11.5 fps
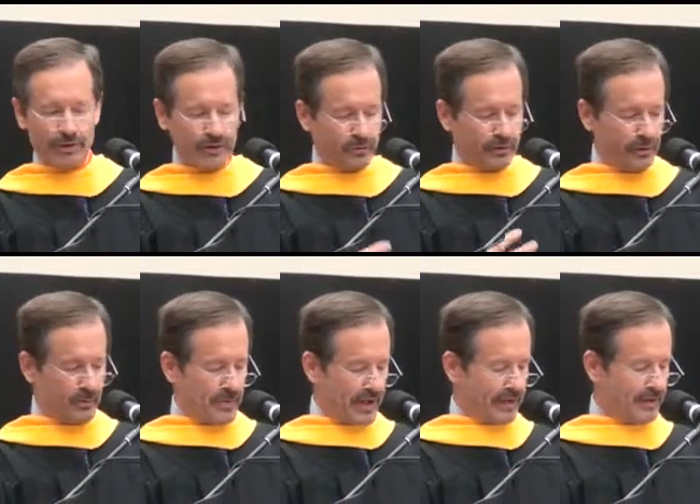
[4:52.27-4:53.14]
and then we'll go
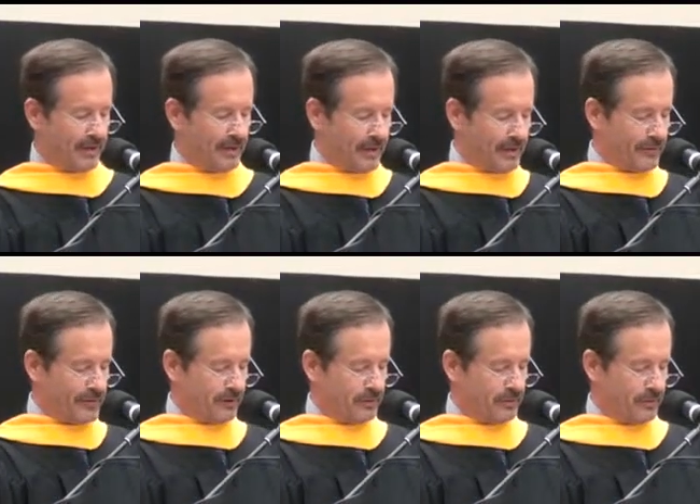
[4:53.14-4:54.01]
back and
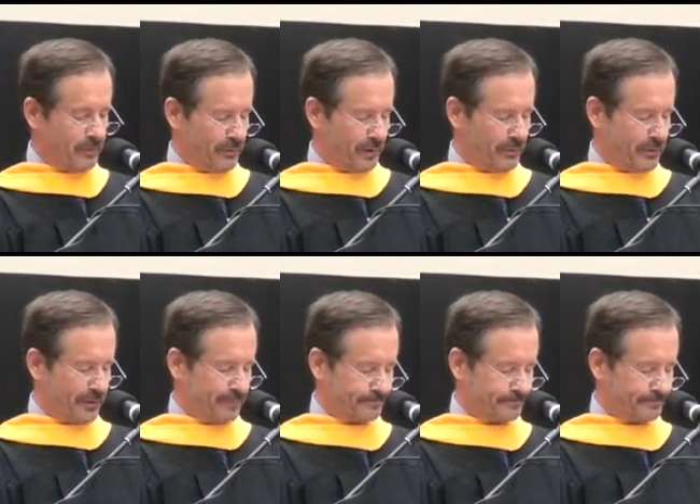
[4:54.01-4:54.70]
try to explain what I mean.